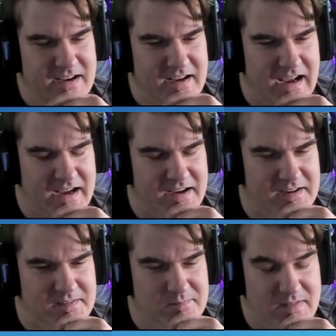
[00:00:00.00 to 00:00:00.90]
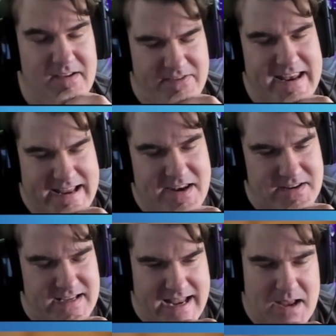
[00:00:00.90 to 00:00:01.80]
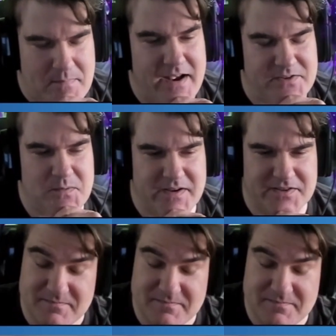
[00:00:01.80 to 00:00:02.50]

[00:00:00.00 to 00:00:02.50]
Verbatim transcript: uh, fitting end to the game as it was.